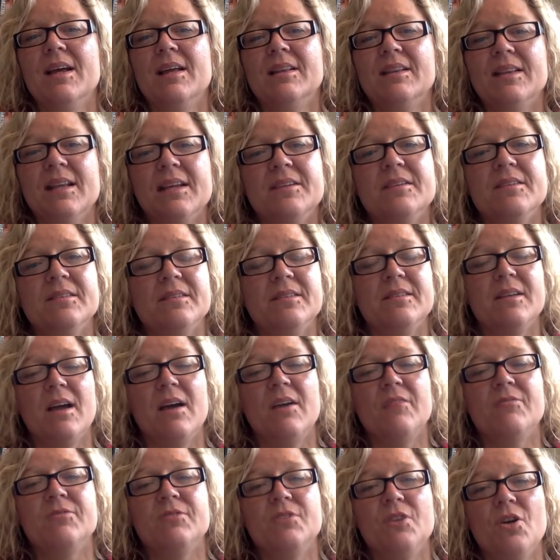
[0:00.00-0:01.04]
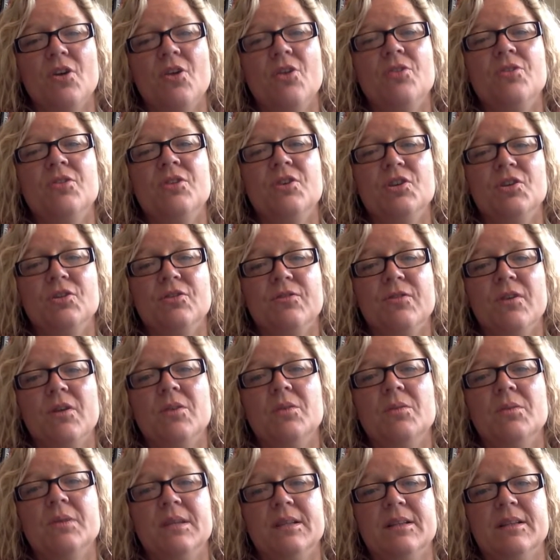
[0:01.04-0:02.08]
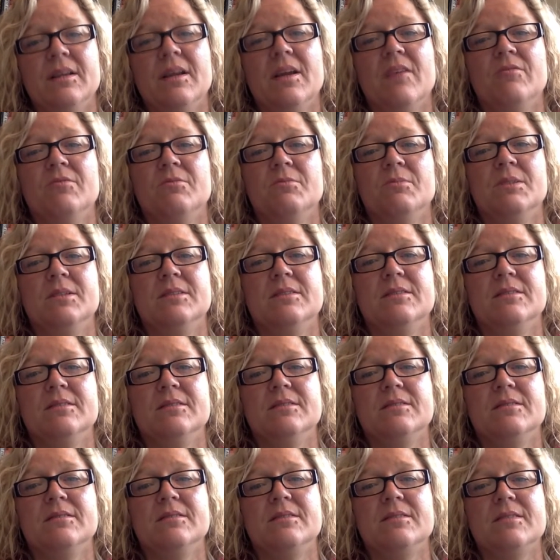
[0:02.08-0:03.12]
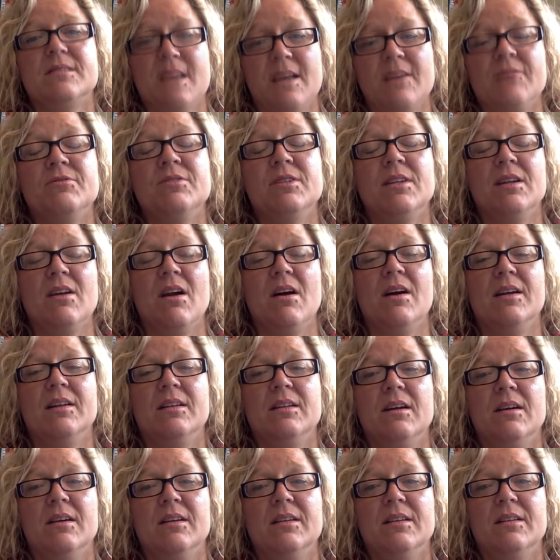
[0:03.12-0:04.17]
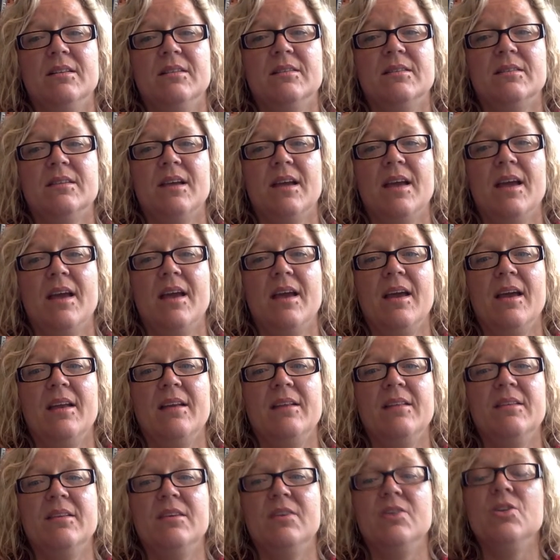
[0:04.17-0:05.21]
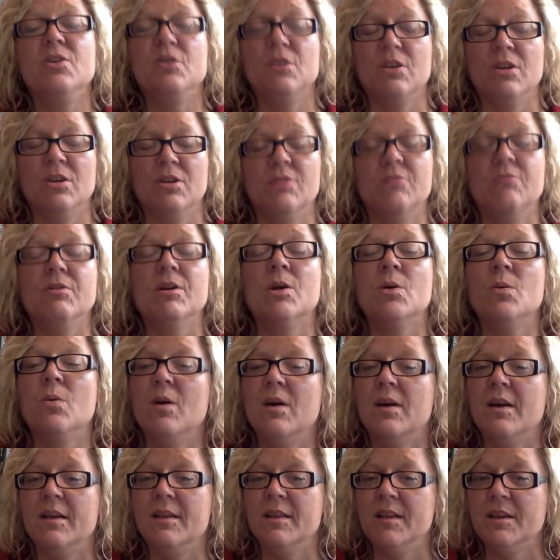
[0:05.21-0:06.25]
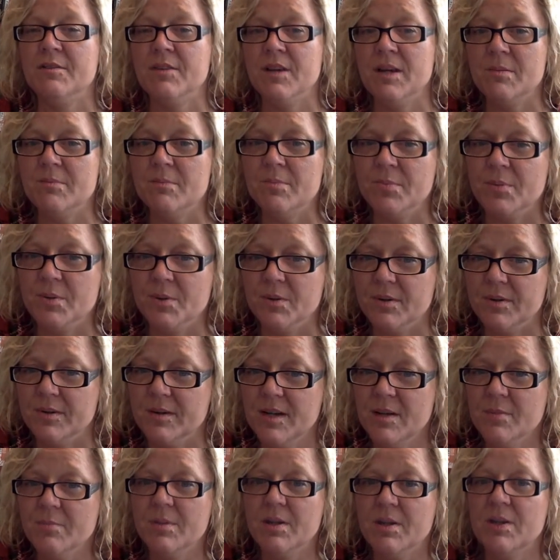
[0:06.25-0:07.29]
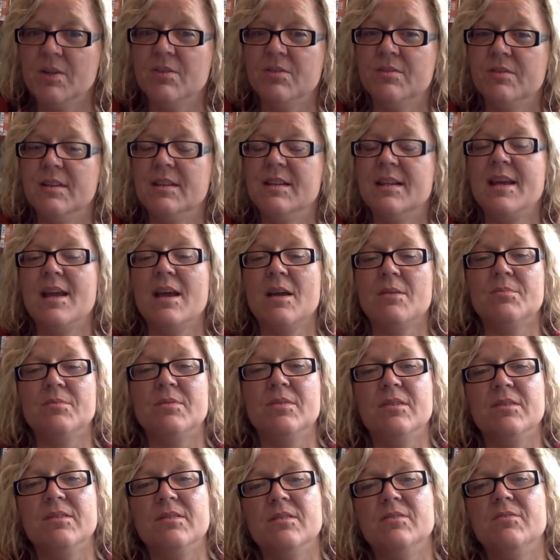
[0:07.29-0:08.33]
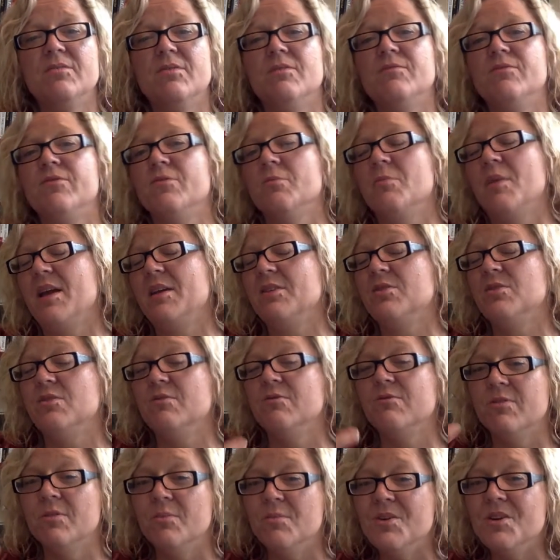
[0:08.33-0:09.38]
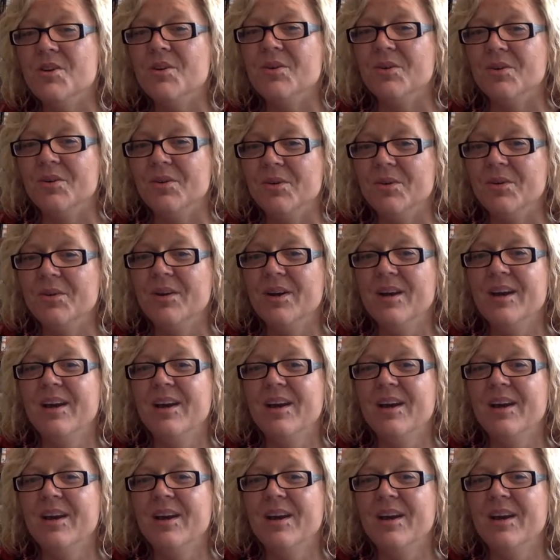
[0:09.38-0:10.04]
Let your staff know that you're following the government safety guidelines and that you're going to require their input, because in the absence of information from you,